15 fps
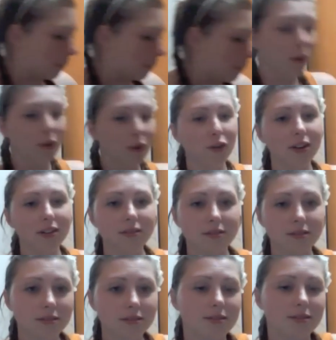boyfriend
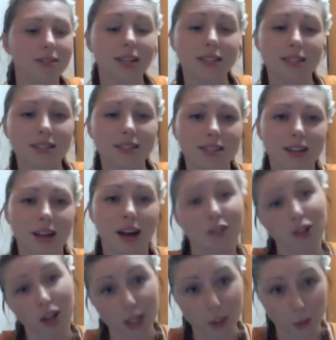doesn't have a
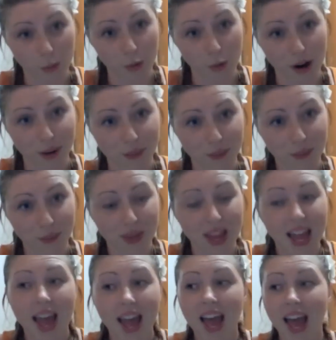lot of swimwear,
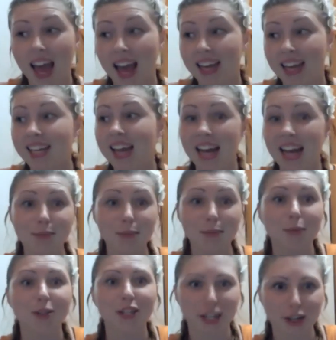and he hasn't been
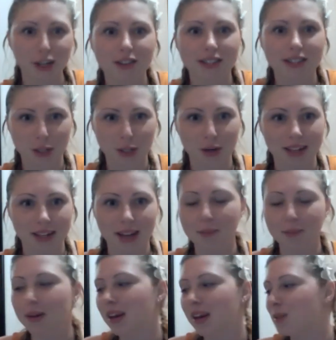able to hear the secret yet,
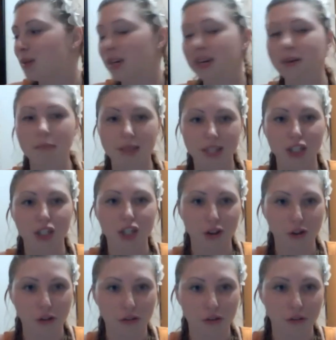because we keep missing each other
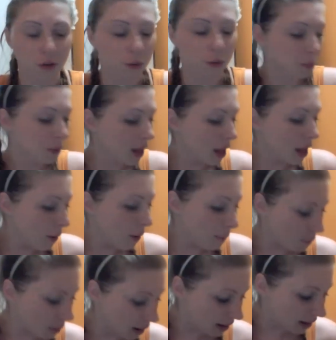on the phone.
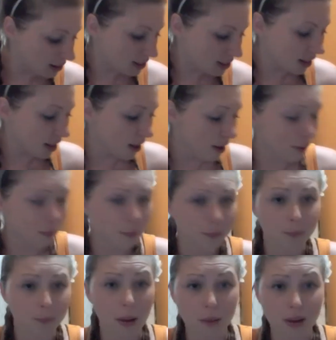But,
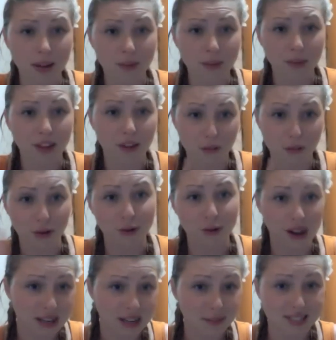baby, if you
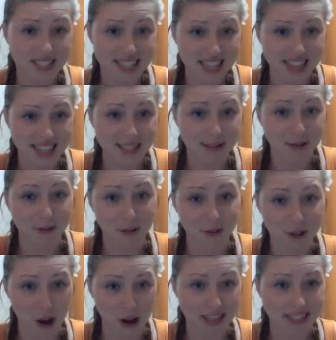end up seeing this before
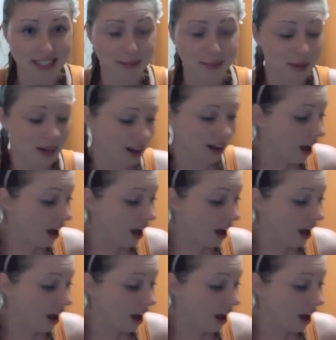talking to me,